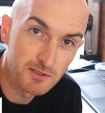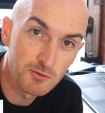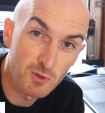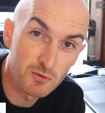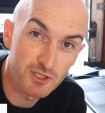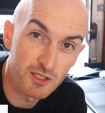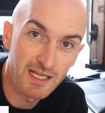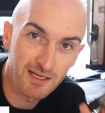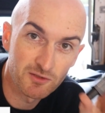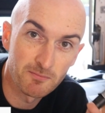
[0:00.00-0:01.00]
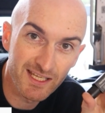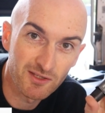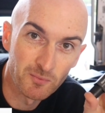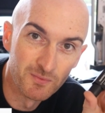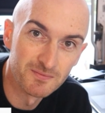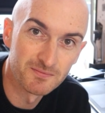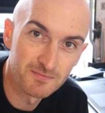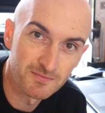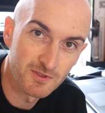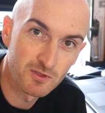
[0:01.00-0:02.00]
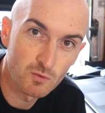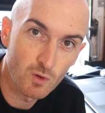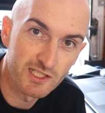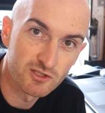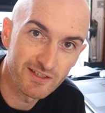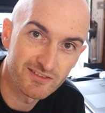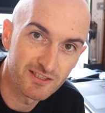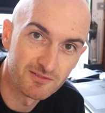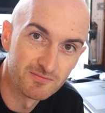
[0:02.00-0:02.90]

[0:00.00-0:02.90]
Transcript: he will show you how to make them. It's quite interesting.